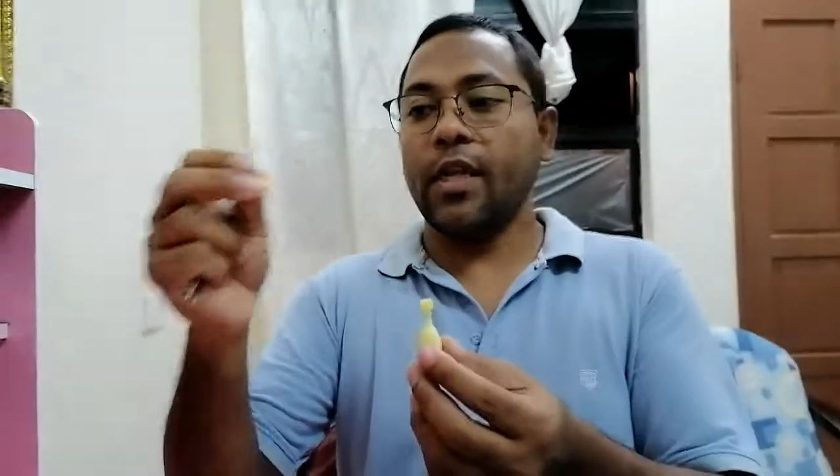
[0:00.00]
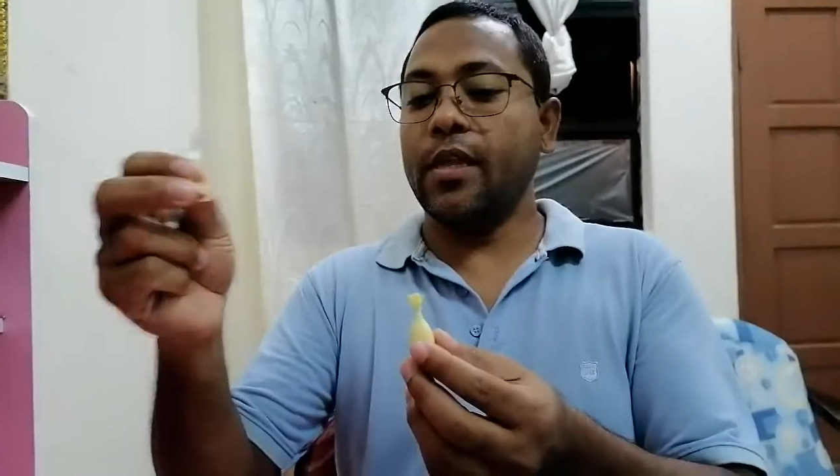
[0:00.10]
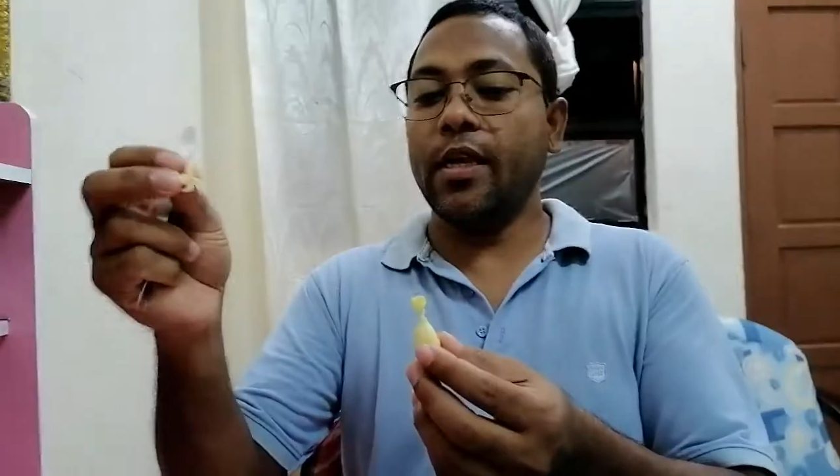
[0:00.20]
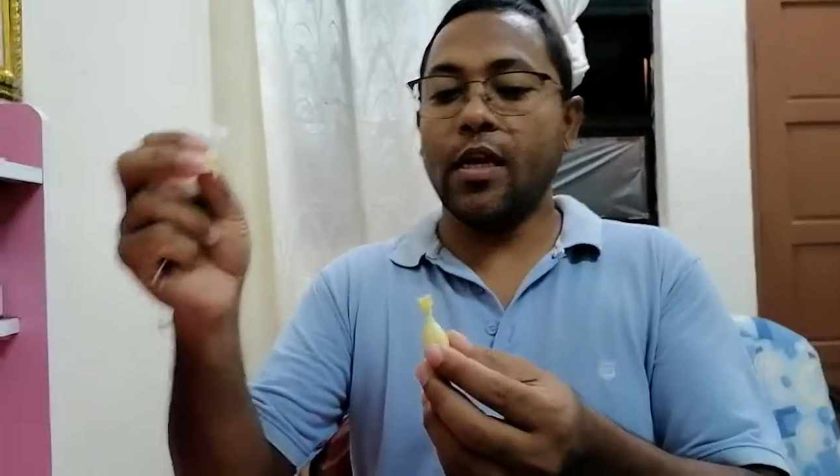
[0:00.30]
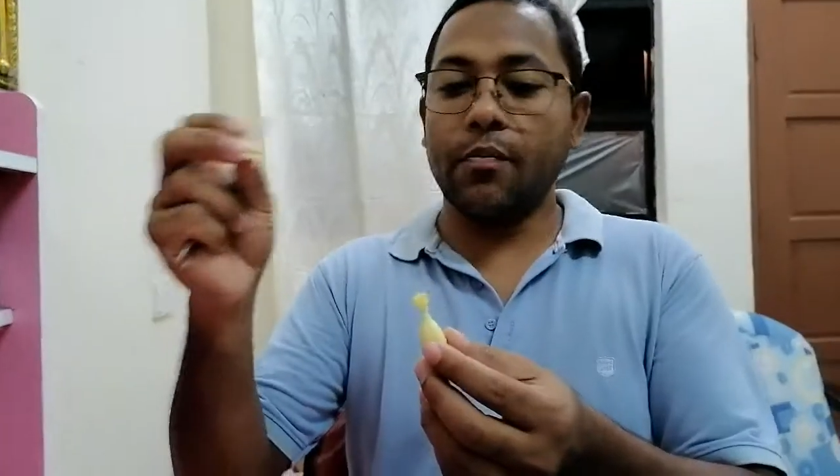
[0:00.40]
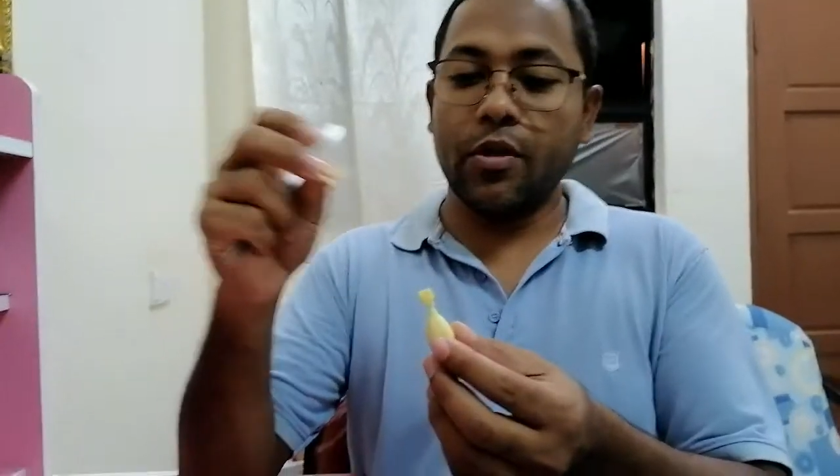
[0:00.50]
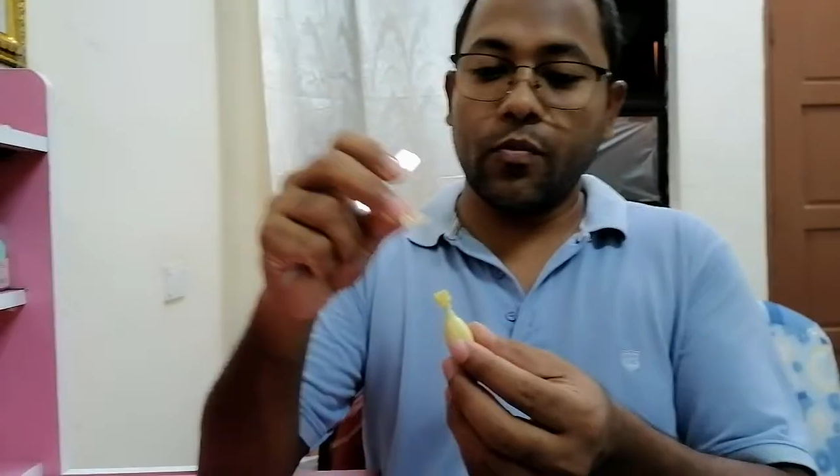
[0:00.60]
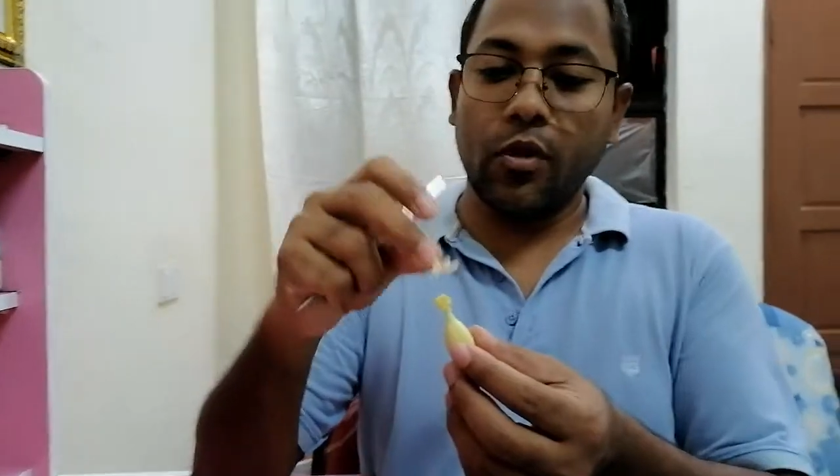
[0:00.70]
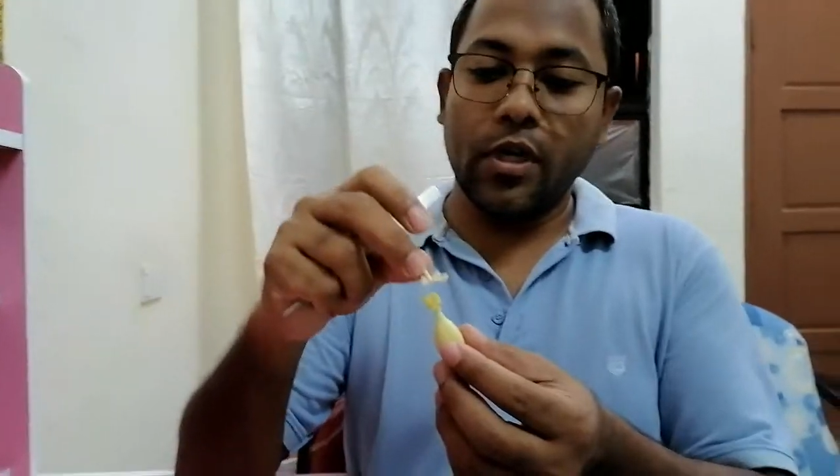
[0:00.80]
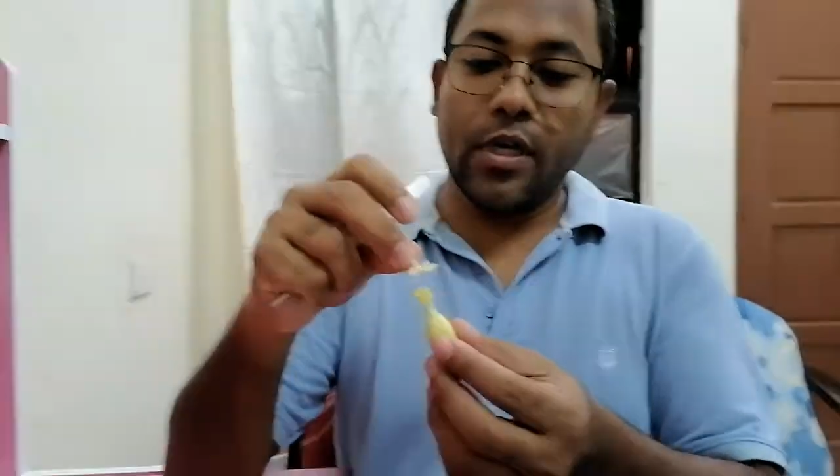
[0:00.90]
Then after
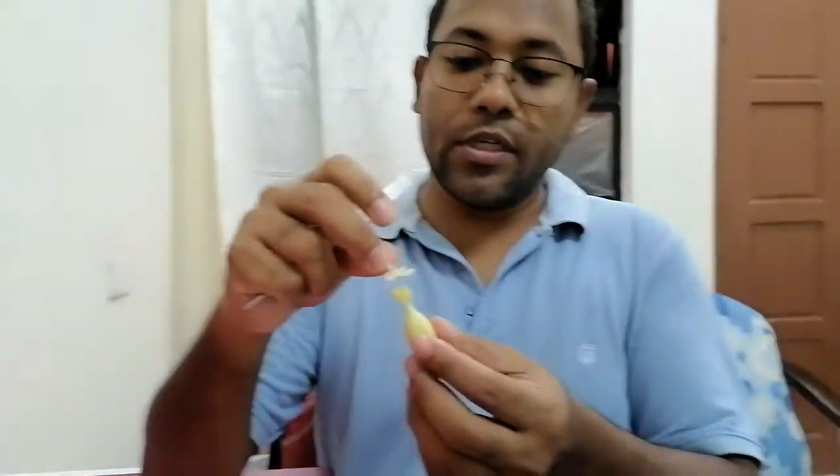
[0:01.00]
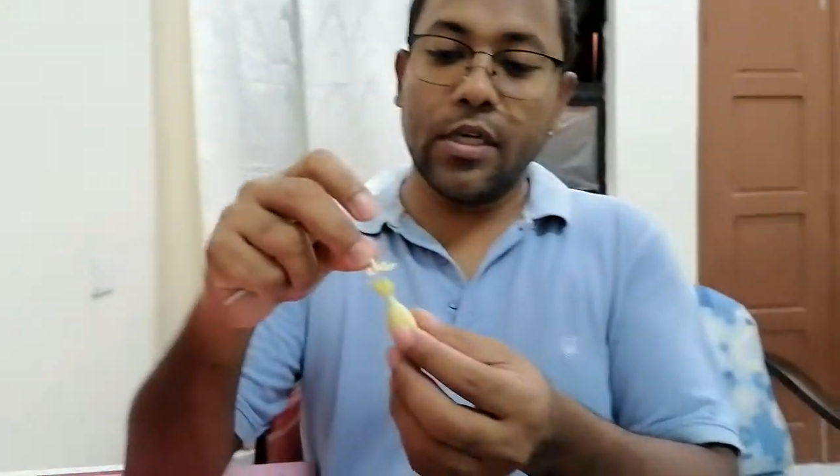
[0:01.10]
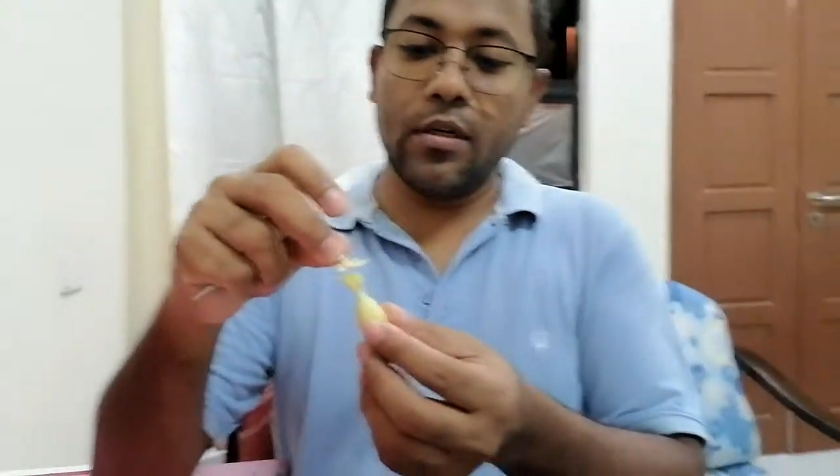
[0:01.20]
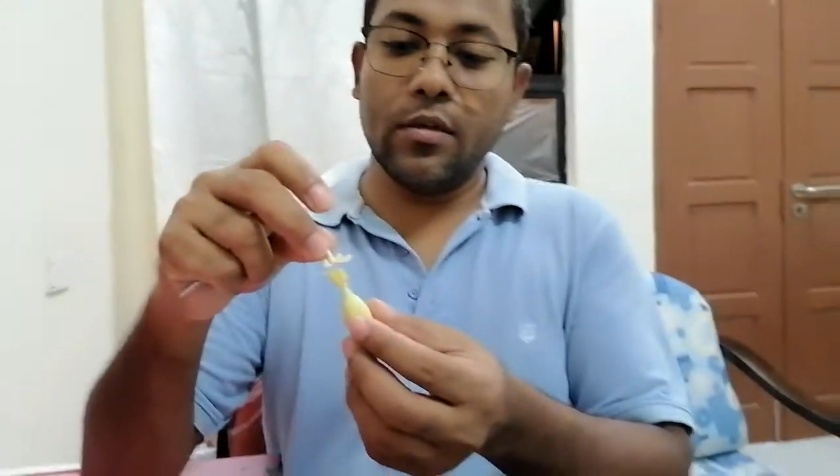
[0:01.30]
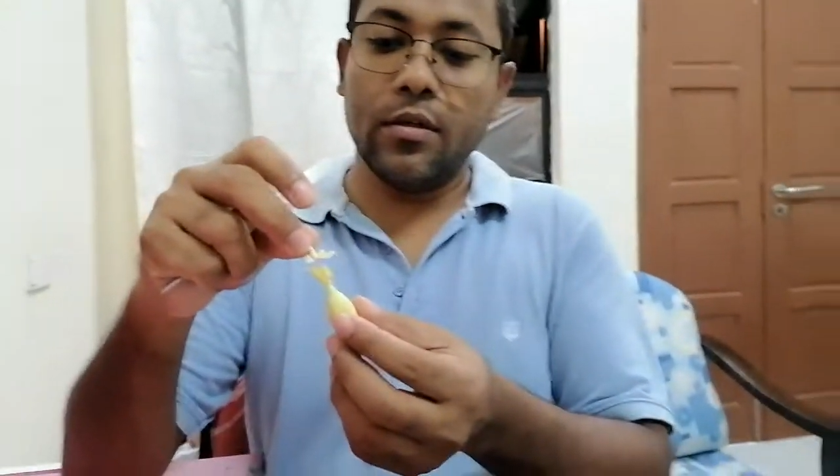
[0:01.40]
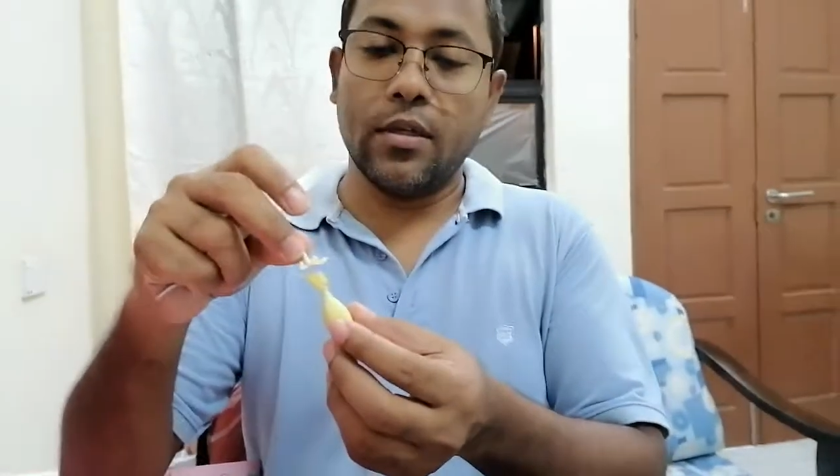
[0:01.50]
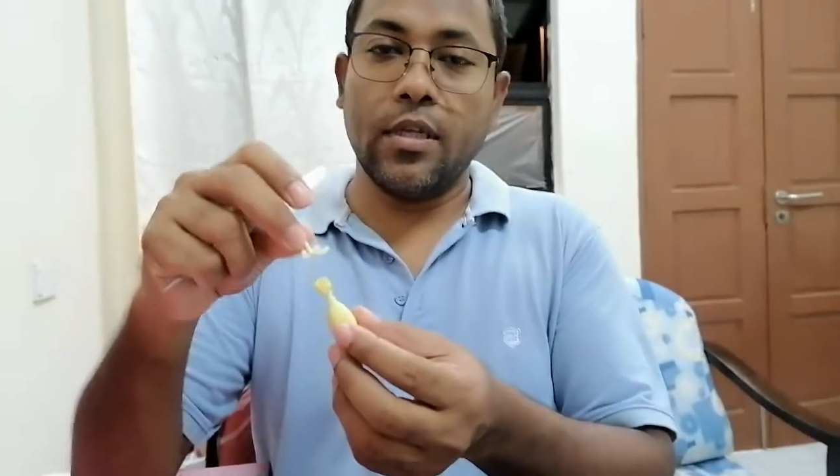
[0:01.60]
pollination,